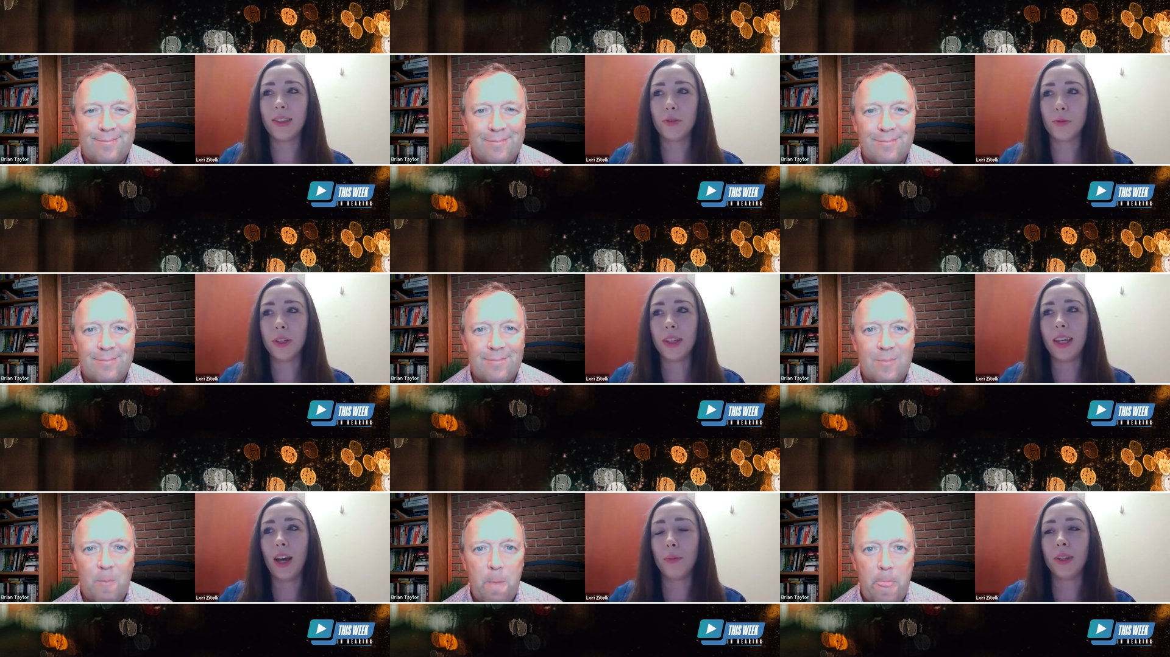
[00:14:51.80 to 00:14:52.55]
Speaker 1: it's
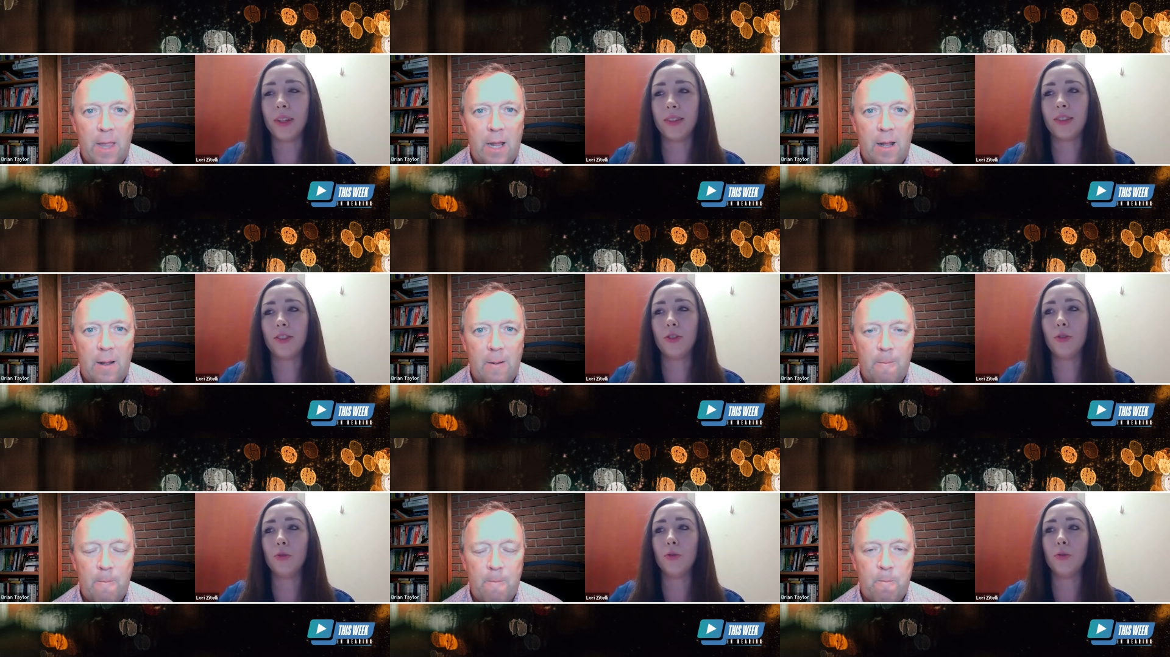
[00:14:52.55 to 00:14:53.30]
really helped us
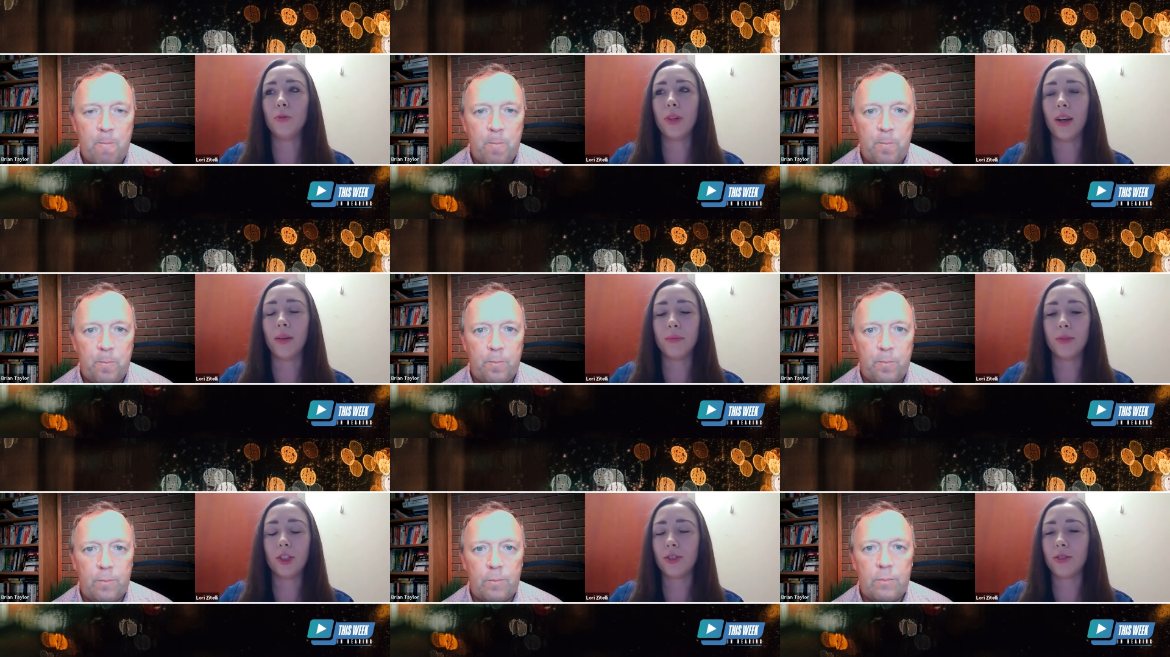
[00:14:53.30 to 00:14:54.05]
to
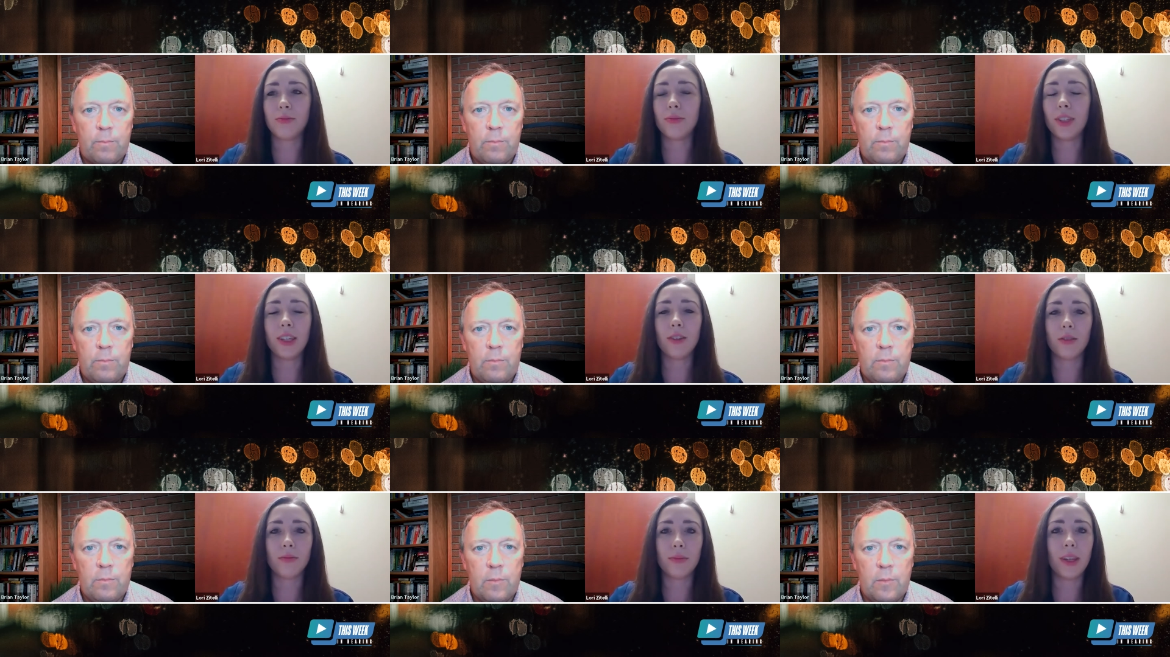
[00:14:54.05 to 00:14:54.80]
um, just
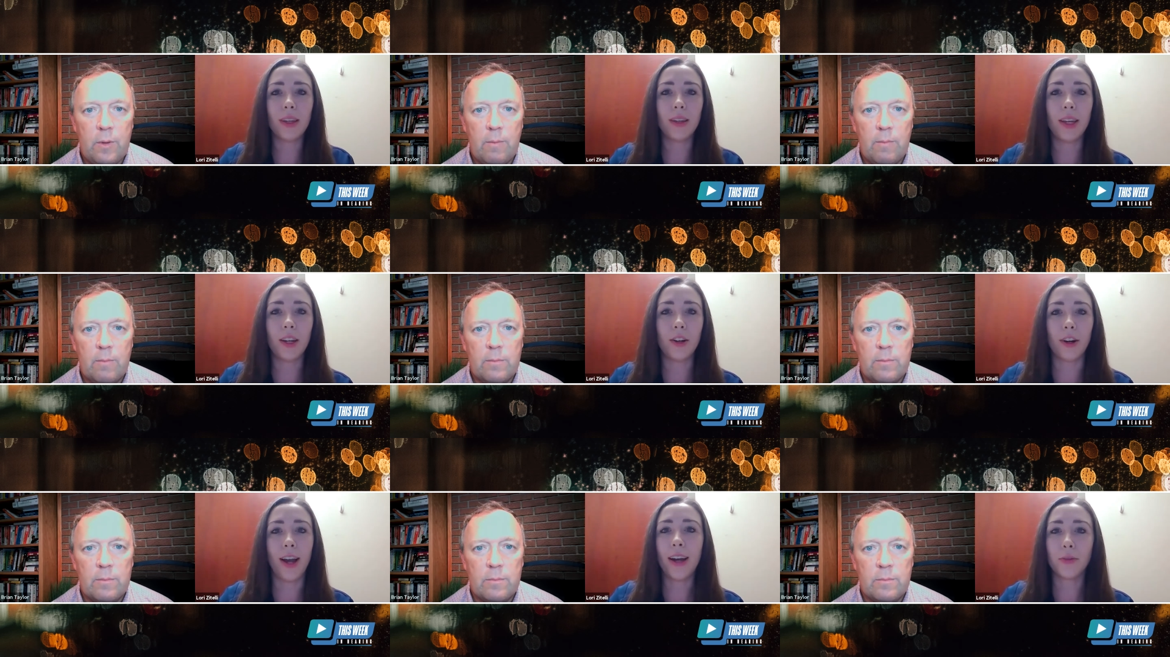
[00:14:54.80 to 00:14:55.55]

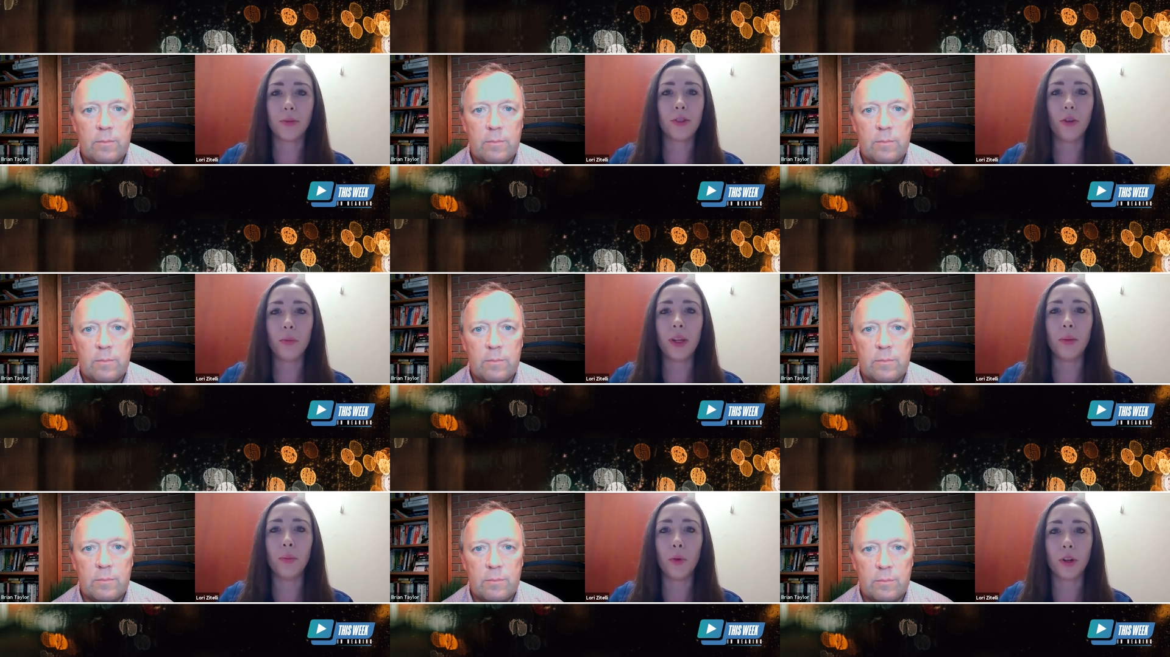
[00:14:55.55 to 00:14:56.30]
interact with so
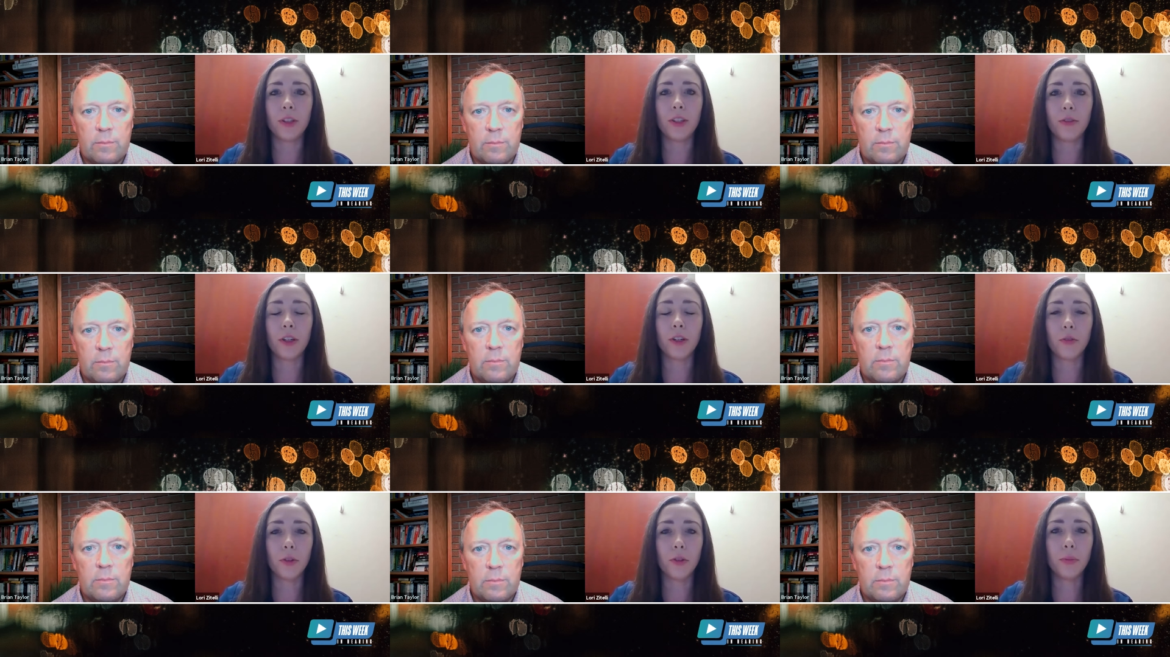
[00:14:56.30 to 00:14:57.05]
many more different
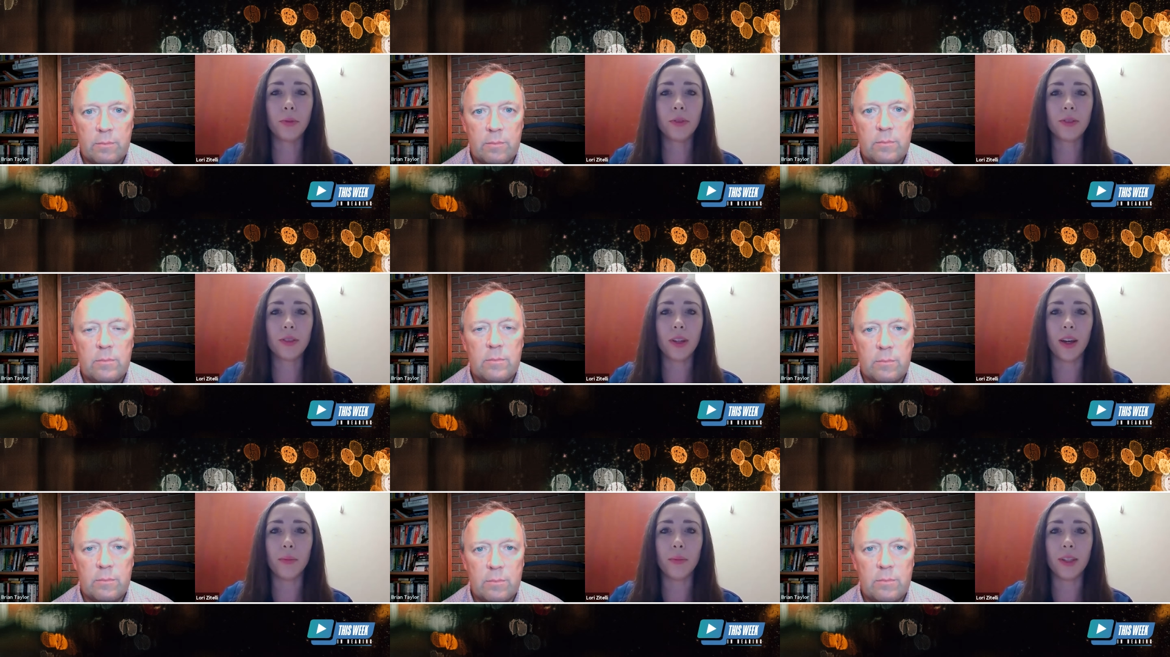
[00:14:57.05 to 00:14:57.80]
groups
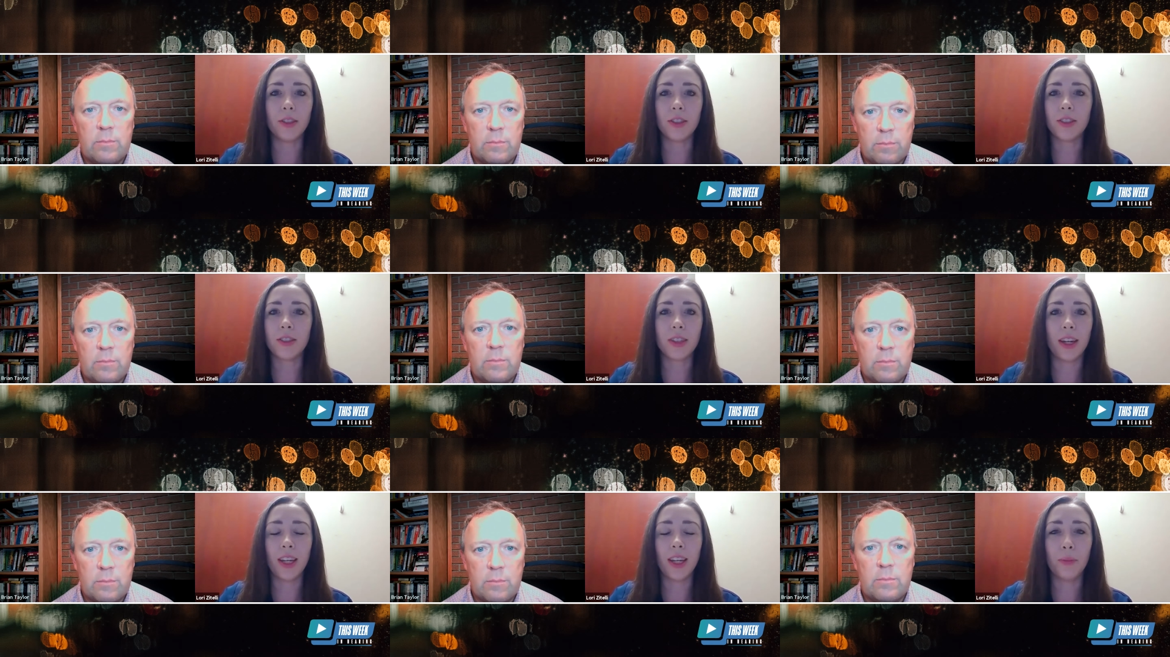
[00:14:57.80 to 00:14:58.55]
um, and just
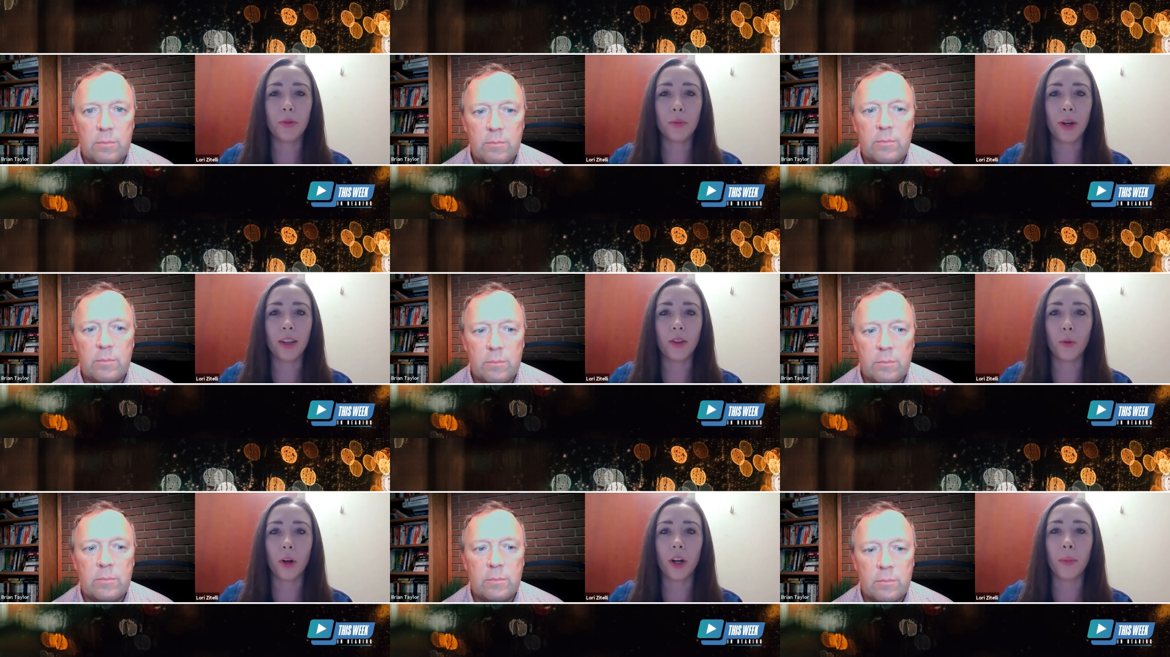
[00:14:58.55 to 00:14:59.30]
kind of keep spreading
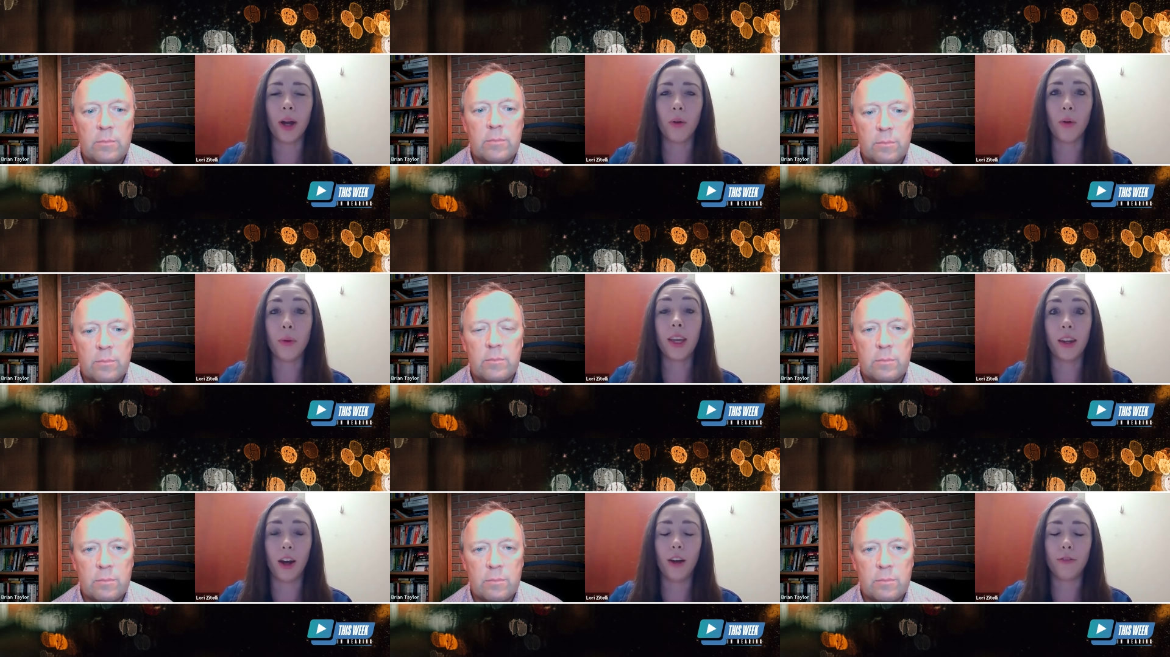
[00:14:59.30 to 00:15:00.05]
the word about what we
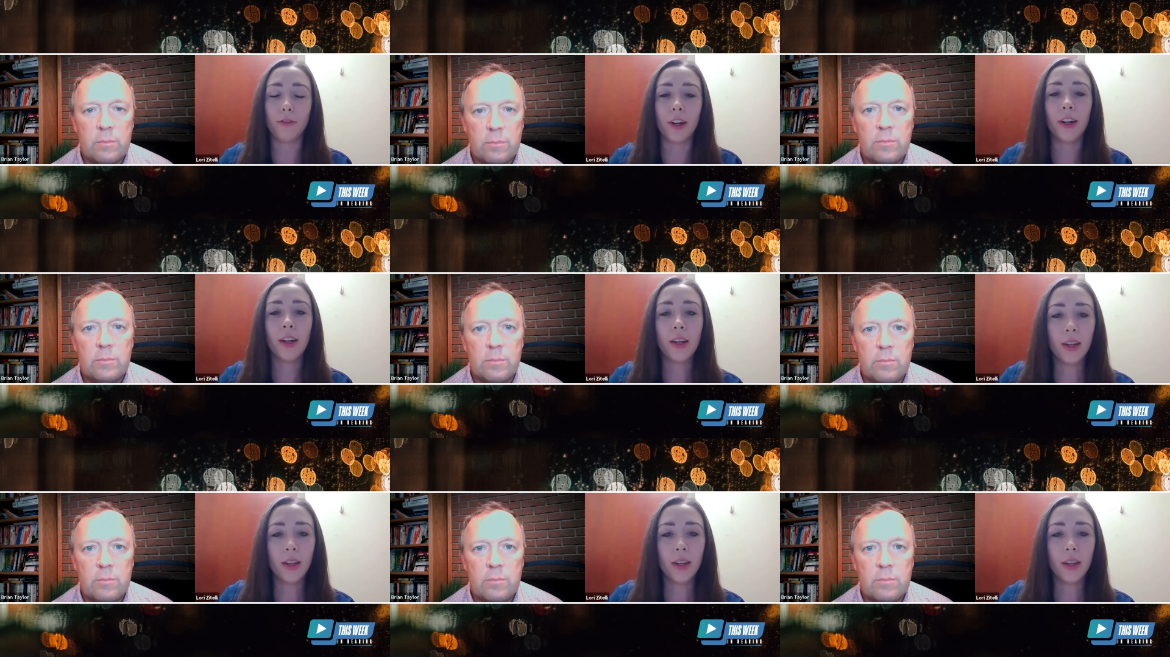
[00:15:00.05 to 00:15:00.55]
can offer.